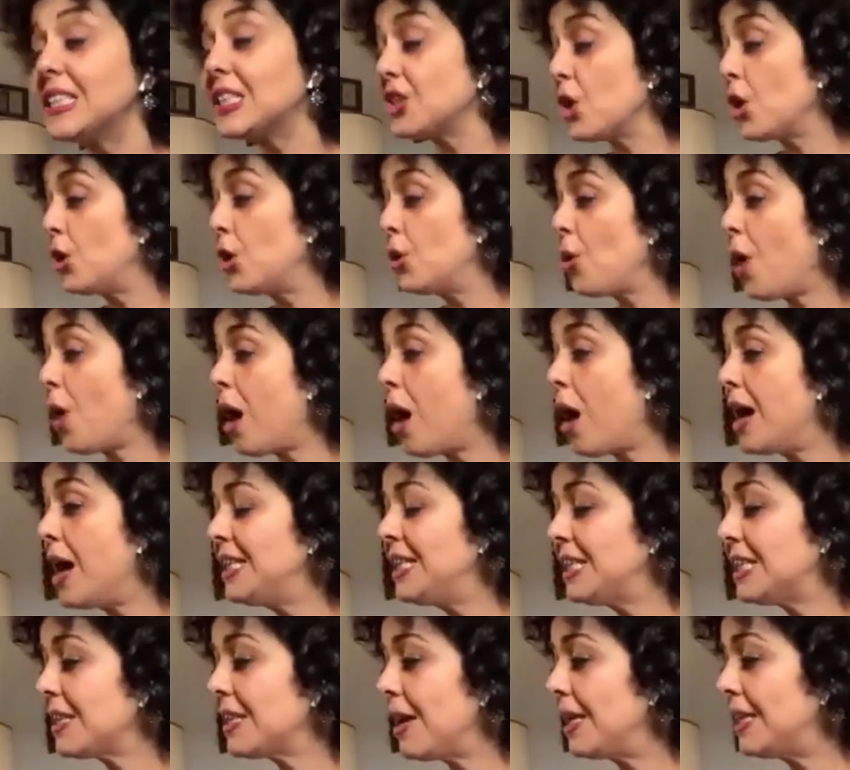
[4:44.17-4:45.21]
So I
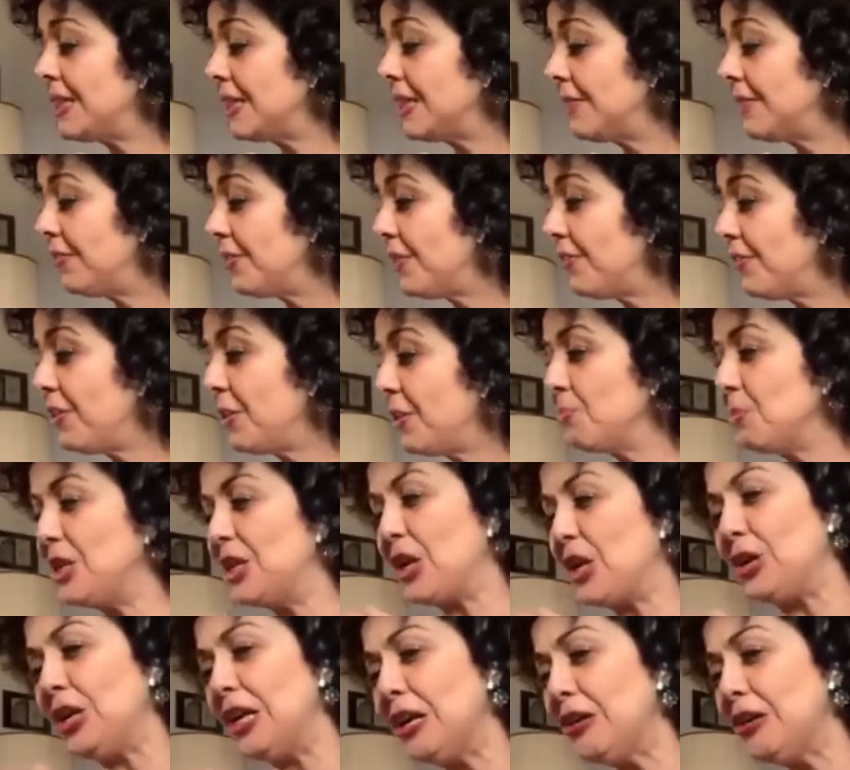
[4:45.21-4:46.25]
decided, for the you
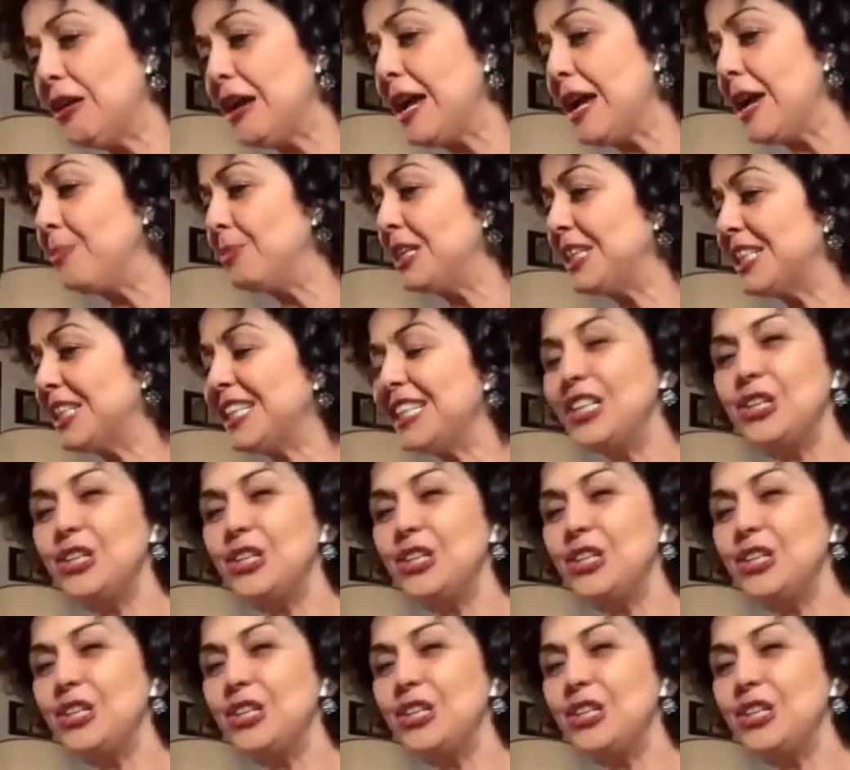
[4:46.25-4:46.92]
know, here I am in Italy.